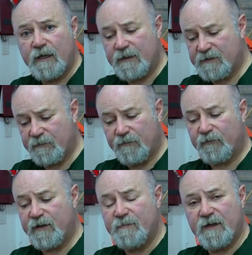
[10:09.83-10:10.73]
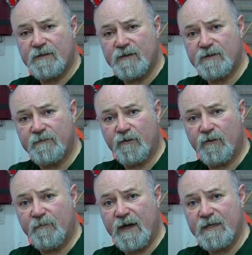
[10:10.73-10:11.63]
it's in three pieces. You've
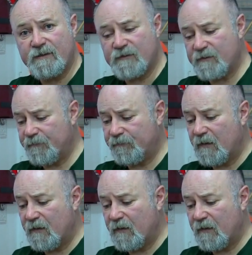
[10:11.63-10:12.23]
got the base,